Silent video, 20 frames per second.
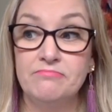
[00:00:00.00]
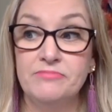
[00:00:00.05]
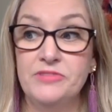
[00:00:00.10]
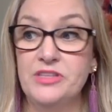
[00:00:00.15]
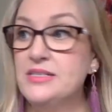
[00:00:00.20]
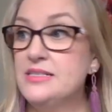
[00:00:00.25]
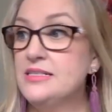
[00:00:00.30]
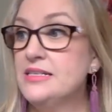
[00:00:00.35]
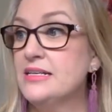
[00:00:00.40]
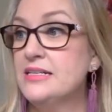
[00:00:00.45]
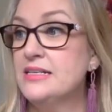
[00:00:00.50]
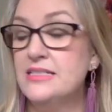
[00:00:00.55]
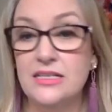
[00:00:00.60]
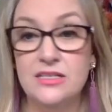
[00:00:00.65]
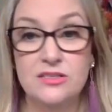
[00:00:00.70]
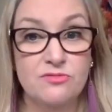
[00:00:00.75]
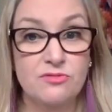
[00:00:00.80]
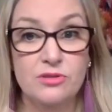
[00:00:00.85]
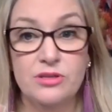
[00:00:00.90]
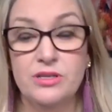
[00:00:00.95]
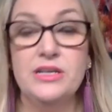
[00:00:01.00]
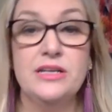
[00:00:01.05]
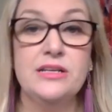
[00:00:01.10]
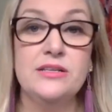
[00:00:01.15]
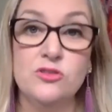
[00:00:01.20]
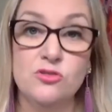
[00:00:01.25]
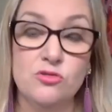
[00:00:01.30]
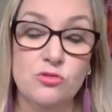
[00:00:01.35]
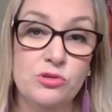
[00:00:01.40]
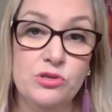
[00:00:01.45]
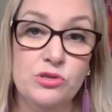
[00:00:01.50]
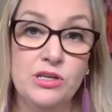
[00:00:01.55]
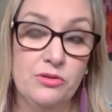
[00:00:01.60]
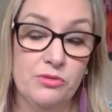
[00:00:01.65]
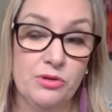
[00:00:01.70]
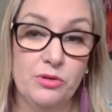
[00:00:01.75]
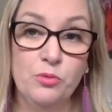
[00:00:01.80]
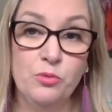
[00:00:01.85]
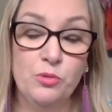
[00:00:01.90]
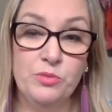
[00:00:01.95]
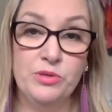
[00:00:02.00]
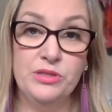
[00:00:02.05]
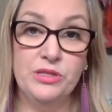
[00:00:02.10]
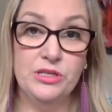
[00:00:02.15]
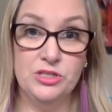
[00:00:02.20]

the successful and extraordinary woman